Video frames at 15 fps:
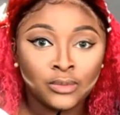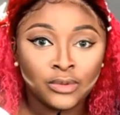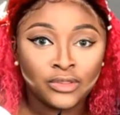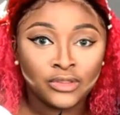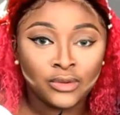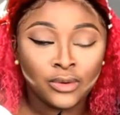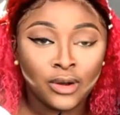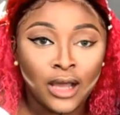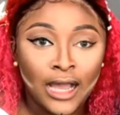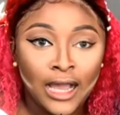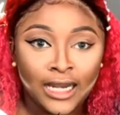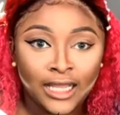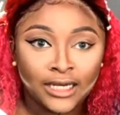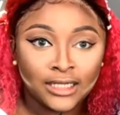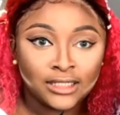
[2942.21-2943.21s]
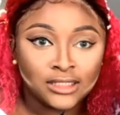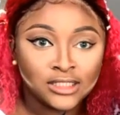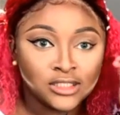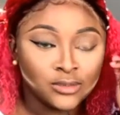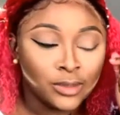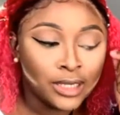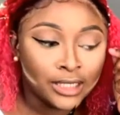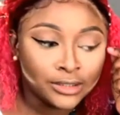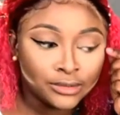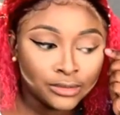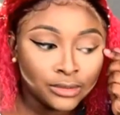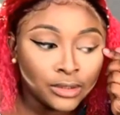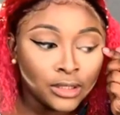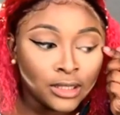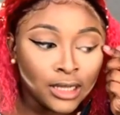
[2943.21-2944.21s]
with your eyeliner, this is what I
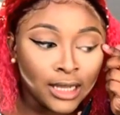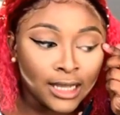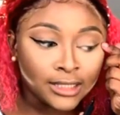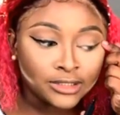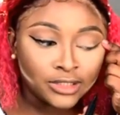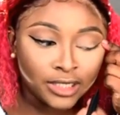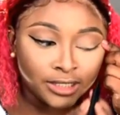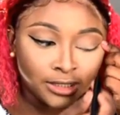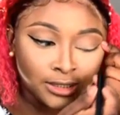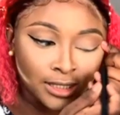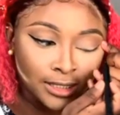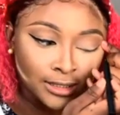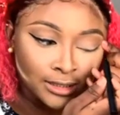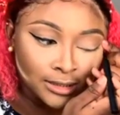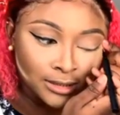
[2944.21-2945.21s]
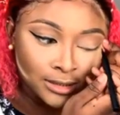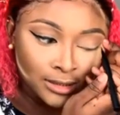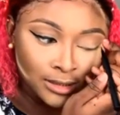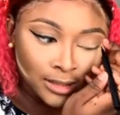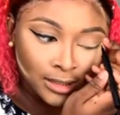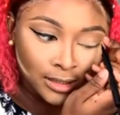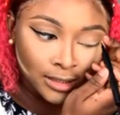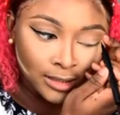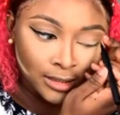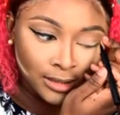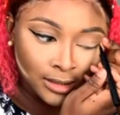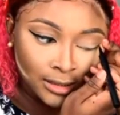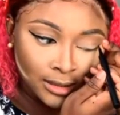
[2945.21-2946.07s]
do. I drag it like this and